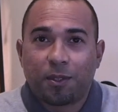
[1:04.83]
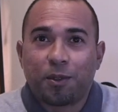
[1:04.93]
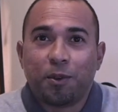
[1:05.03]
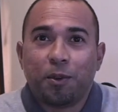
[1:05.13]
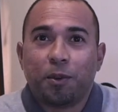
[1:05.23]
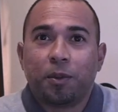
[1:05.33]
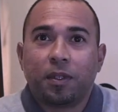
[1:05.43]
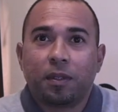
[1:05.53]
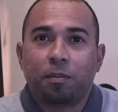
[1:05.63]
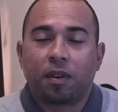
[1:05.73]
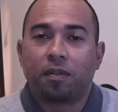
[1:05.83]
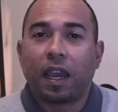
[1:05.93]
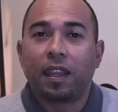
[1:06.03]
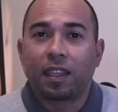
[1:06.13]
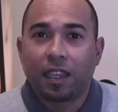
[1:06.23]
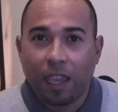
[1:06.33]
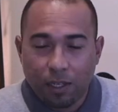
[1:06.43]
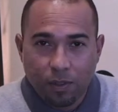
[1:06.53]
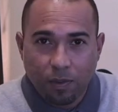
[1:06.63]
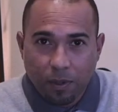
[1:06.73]
to provide a
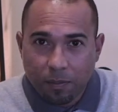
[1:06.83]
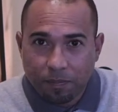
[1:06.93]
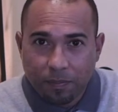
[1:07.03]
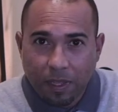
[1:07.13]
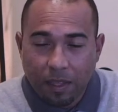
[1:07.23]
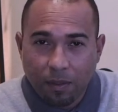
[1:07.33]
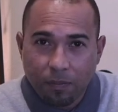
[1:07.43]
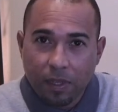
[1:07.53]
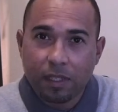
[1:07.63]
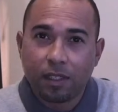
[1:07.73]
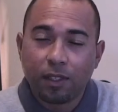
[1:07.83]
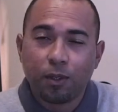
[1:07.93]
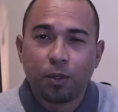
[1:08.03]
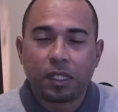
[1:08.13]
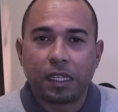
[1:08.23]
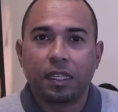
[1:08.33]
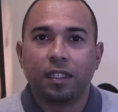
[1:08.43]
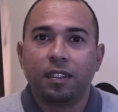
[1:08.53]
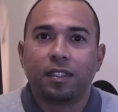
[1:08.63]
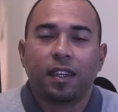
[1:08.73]
cash flow, and the first thing you say
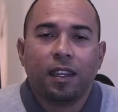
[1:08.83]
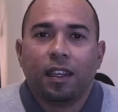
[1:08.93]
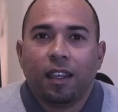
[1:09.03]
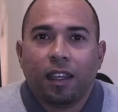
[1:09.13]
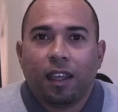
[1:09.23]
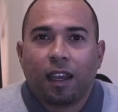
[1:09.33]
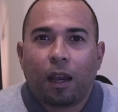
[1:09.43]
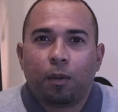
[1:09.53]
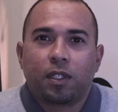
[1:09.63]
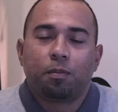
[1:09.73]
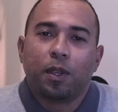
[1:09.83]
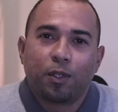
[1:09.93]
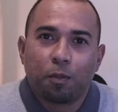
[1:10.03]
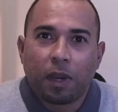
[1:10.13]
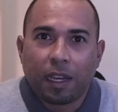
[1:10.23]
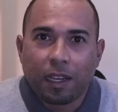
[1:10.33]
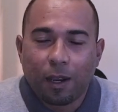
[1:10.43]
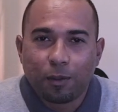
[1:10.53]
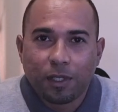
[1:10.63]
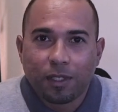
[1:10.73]
is, I will speak to my
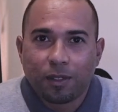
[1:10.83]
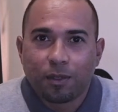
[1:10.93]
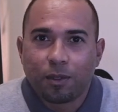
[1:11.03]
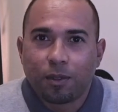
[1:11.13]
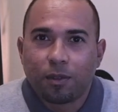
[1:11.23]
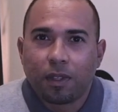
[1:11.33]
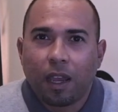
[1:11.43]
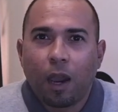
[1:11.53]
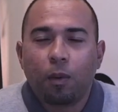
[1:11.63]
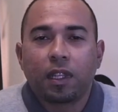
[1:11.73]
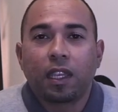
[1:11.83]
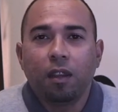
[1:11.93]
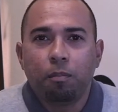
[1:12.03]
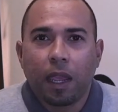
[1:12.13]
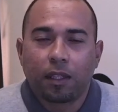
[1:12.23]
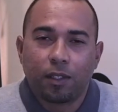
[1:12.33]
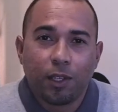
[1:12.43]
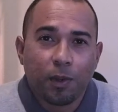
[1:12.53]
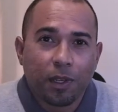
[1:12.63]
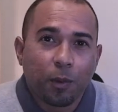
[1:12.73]
accountant, or I will get back to
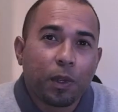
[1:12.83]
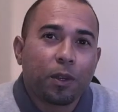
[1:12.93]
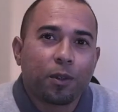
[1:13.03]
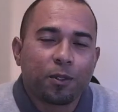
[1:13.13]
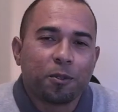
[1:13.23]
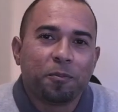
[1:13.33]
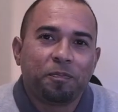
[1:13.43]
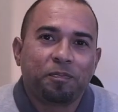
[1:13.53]
you in a week or 2.